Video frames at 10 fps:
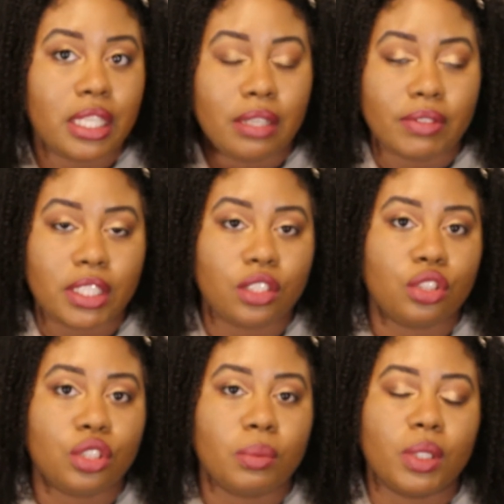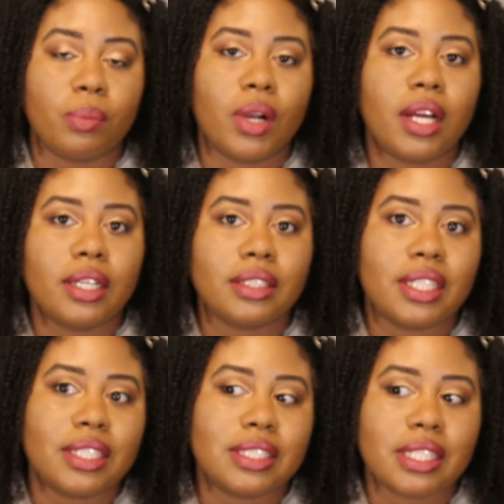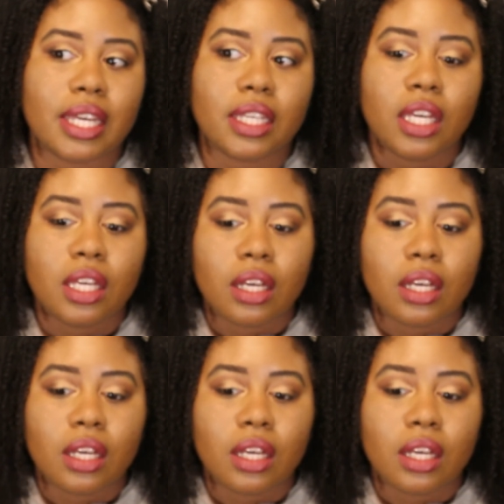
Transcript: evenly distribute the product, then it's like